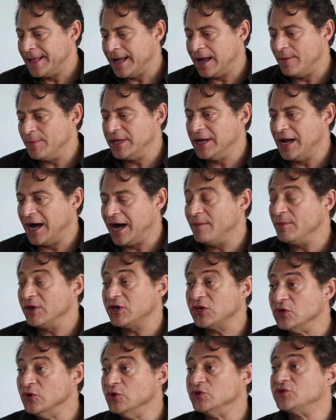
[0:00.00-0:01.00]
I mean, I'm a
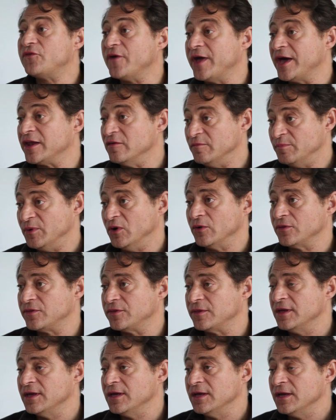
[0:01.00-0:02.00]
huge fan of both.